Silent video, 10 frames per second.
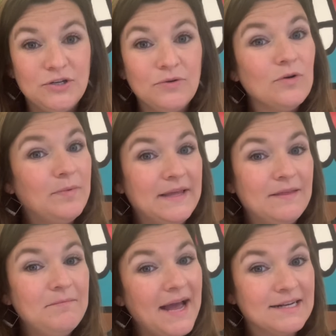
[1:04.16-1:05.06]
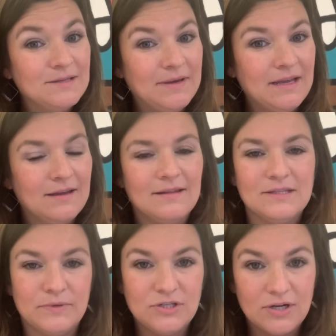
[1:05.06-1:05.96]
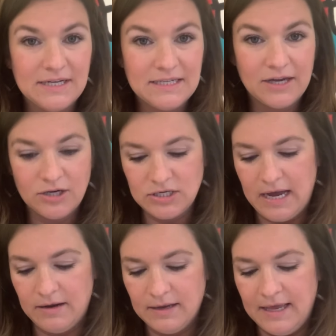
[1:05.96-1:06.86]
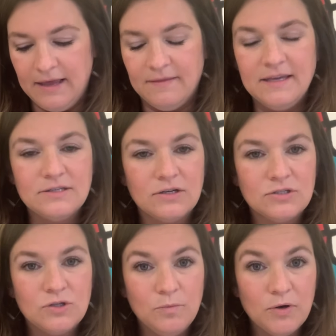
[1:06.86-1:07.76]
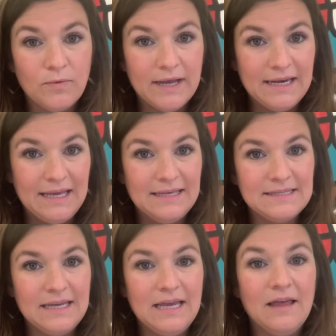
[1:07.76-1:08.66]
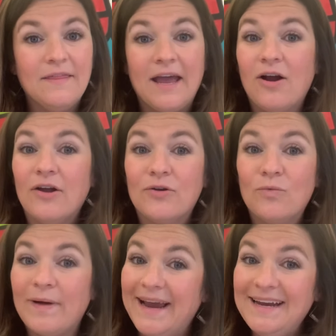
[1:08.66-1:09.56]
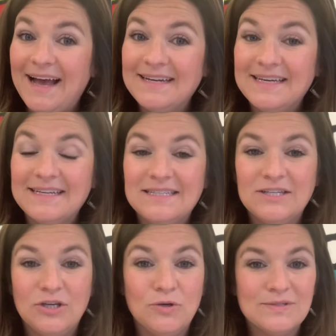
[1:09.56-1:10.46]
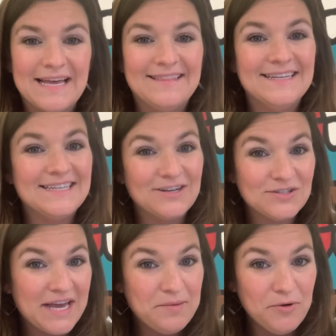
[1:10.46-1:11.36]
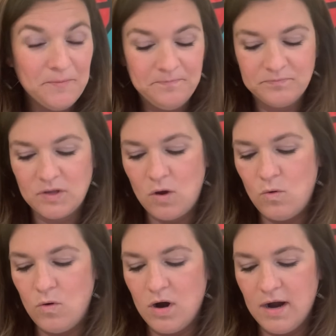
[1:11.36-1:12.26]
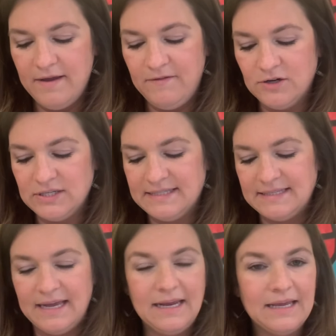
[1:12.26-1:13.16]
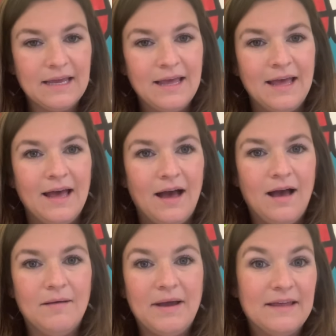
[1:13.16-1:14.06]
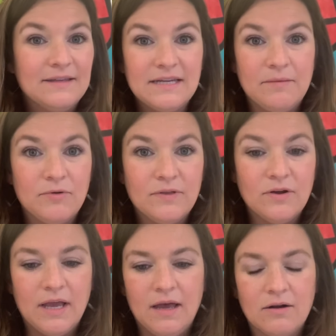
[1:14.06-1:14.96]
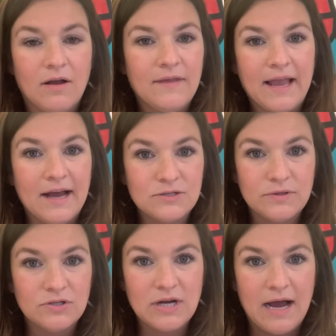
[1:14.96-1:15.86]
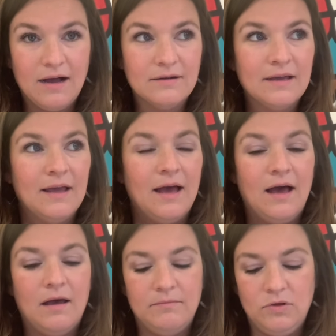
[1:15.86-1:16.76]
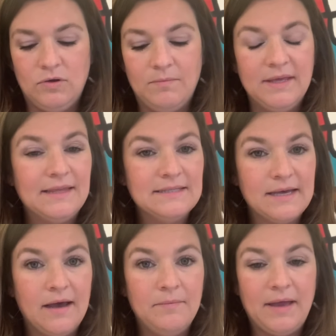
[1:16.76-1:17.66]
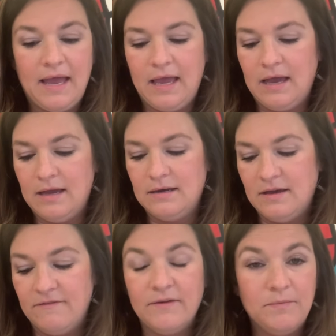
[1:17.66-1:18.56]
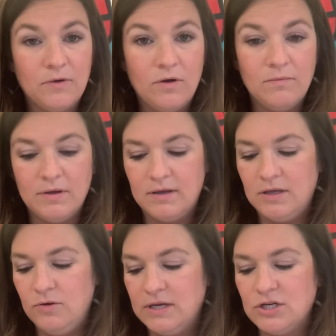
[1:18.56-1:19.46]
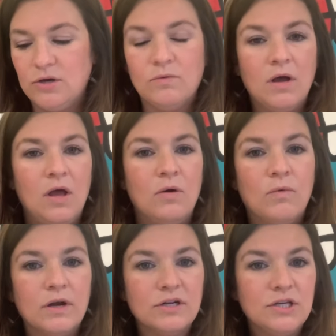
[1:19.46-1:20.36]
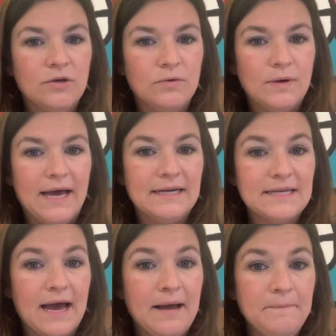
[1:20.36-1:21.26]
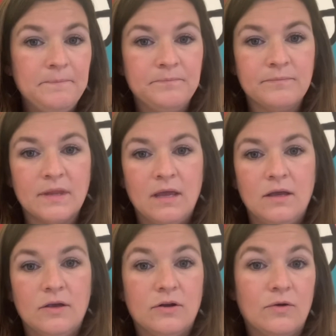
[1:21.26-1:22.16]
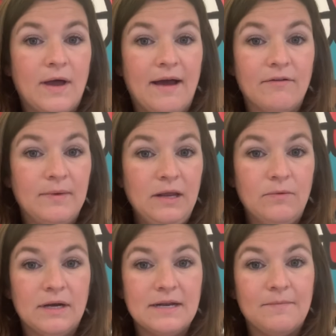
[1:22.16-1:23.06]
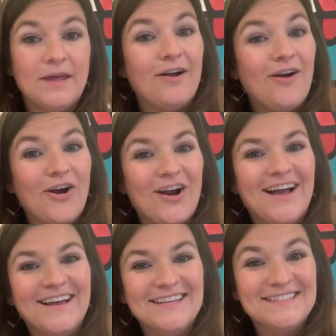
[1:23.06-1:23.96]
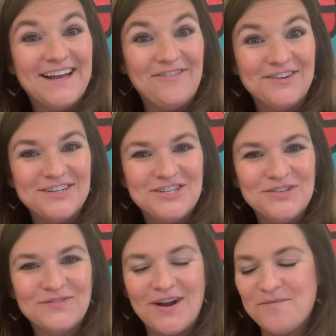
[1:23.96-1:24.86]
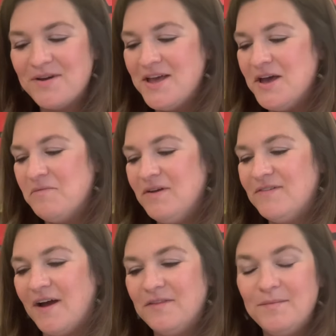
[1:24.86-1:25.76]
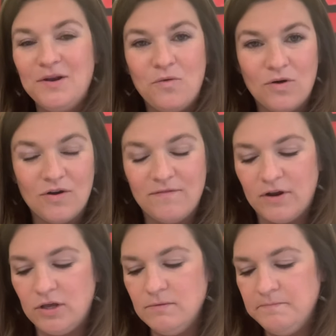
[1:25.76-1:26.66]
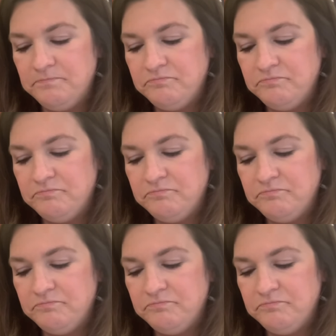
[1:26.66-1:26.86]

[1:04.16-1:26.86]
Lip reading: you to repeat them back to me. That's what you're going to tell your child. These are super quick and easy. They are a great idea to use at the dinner table, or if you're just sitting at the table with your kid or on the couch with your child. You can pick these up and flip through them. You can do 1 or 2 at a time. You can do however many you want at a time. There are several to choose from. We've got them in order for you.